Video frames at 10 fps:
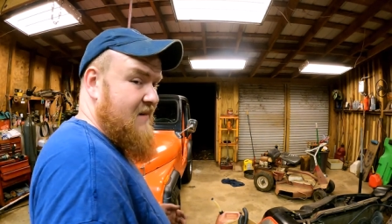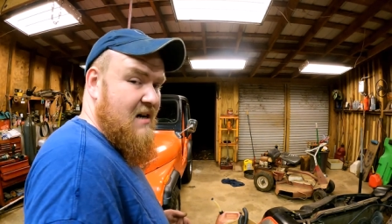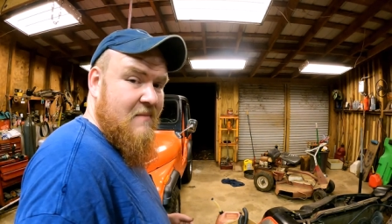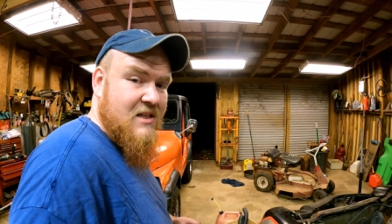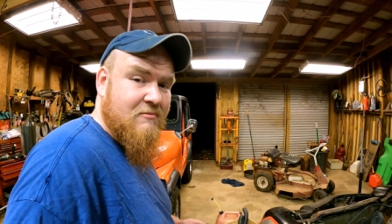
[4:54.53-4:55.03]
I
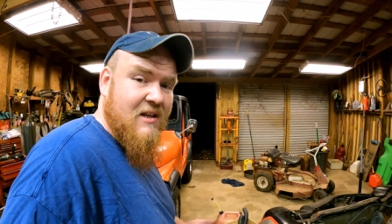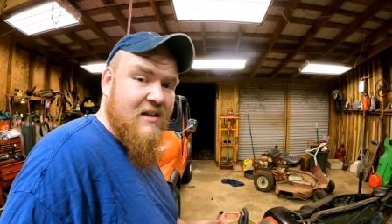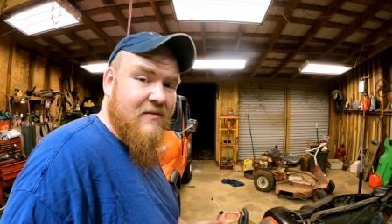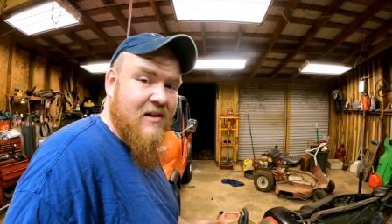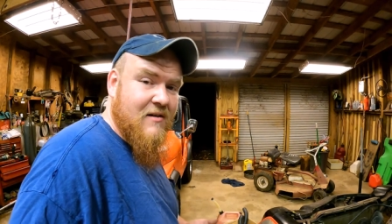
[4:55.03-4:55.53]
might mess with
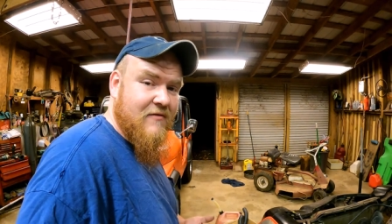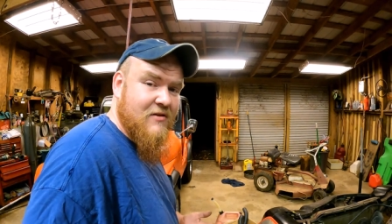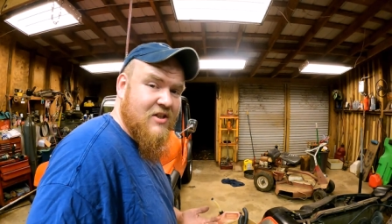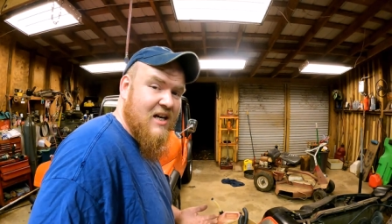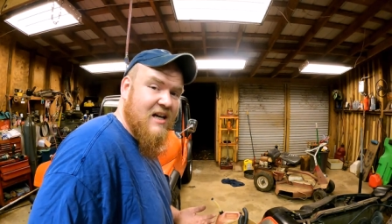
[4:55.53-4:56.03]
it here for
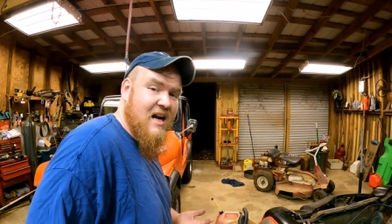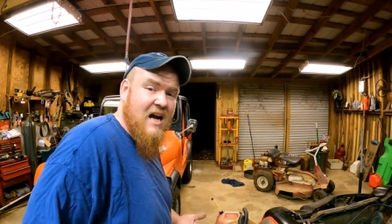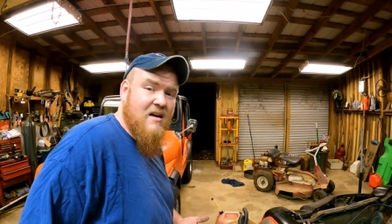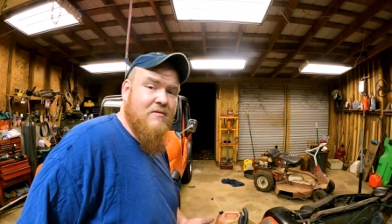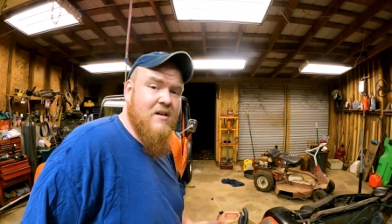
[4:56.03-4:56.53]
a second.
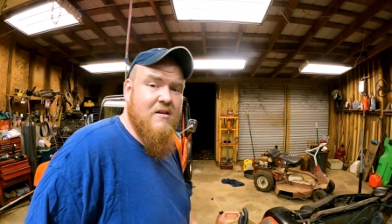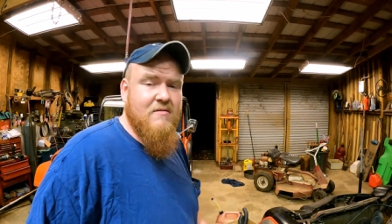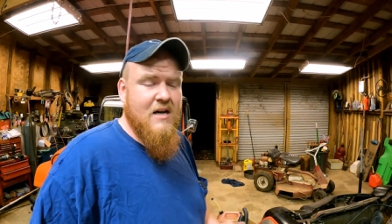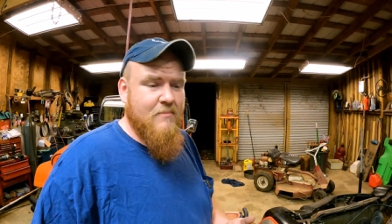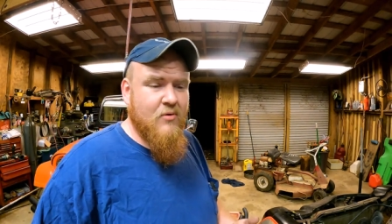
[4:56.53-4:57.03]
I don't
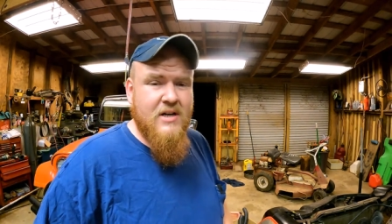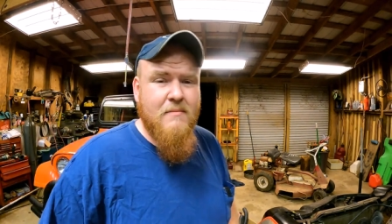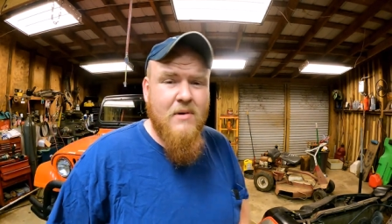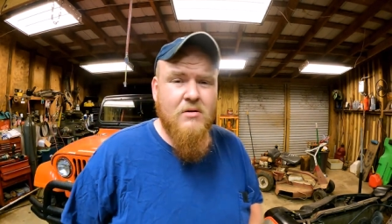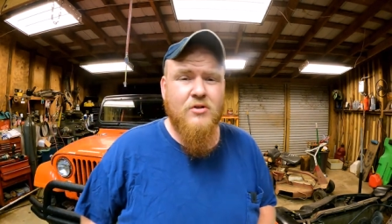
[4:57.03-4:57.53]
know. I'm pretty
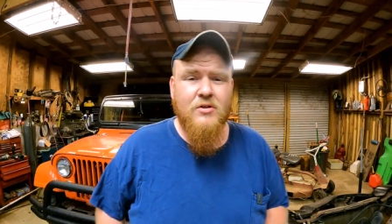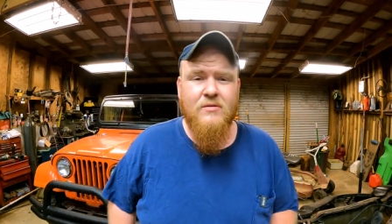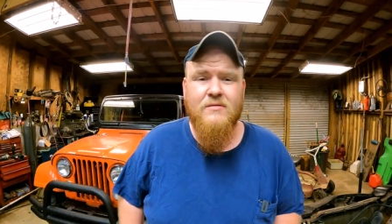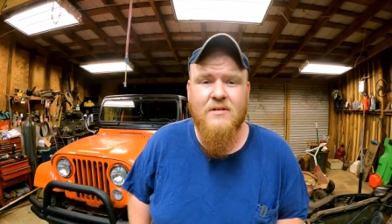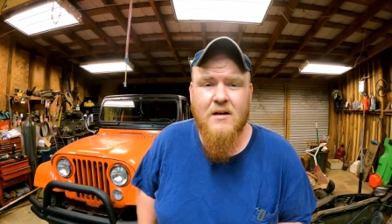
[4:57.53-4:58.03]

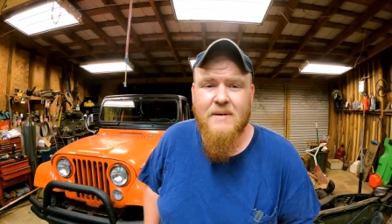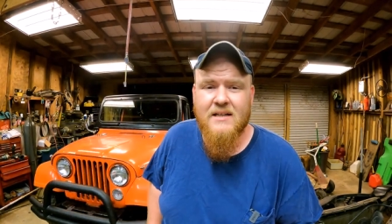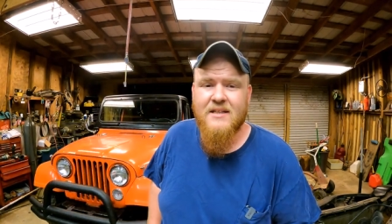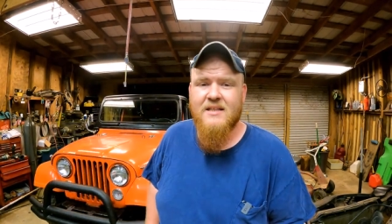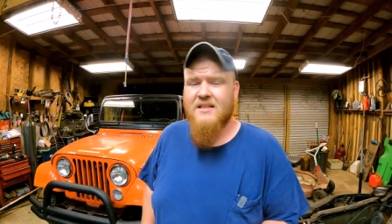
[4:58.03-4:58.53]
emotional
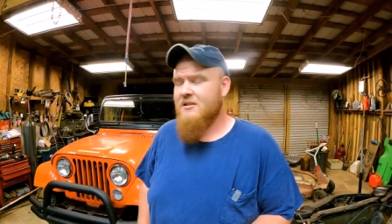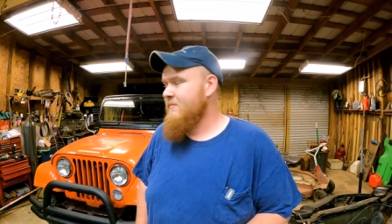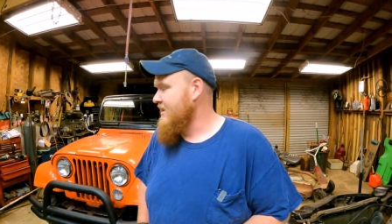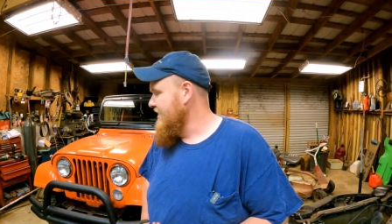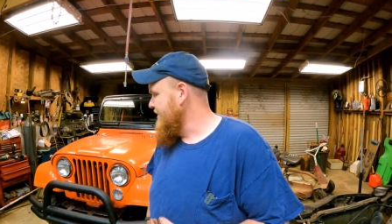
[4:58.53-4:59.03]
about this
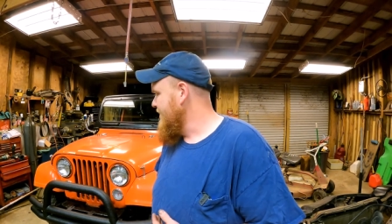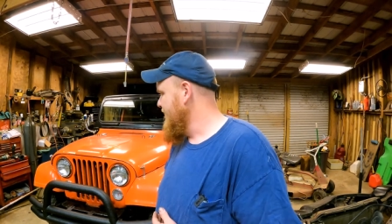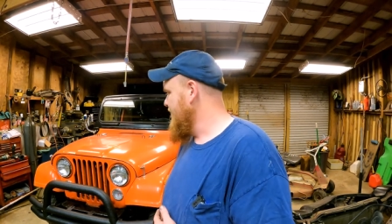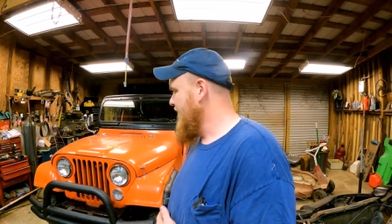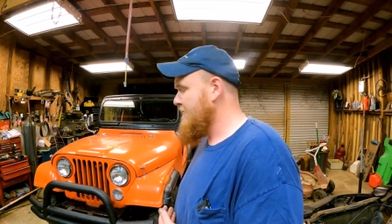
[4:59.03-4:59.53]
because
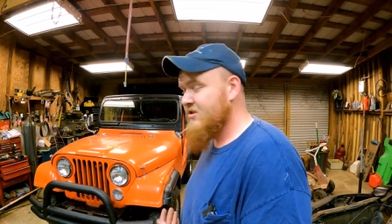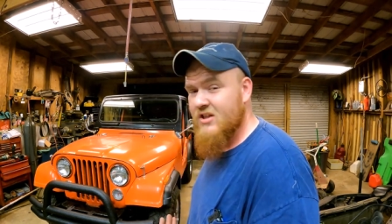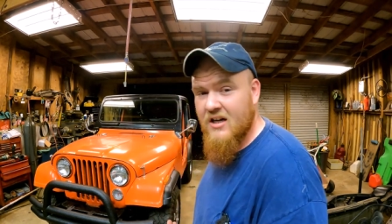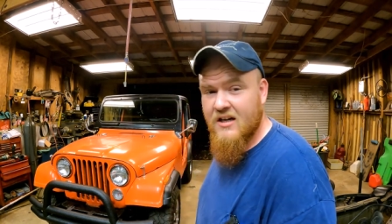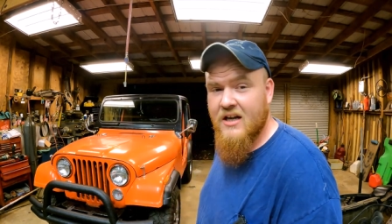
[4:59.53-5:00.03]
that I was
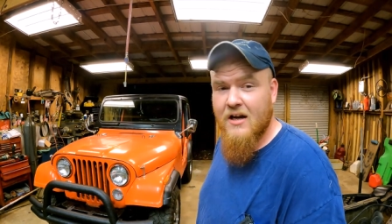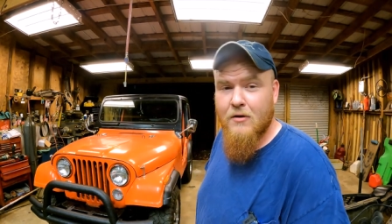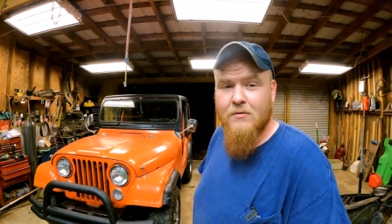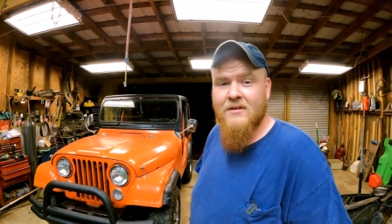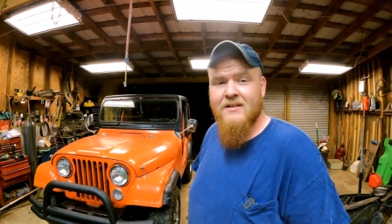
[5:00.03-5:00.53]
going to
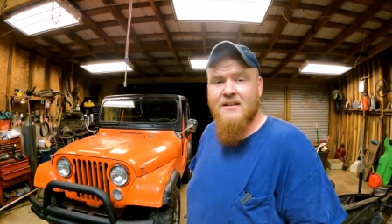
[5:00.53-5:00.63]
go.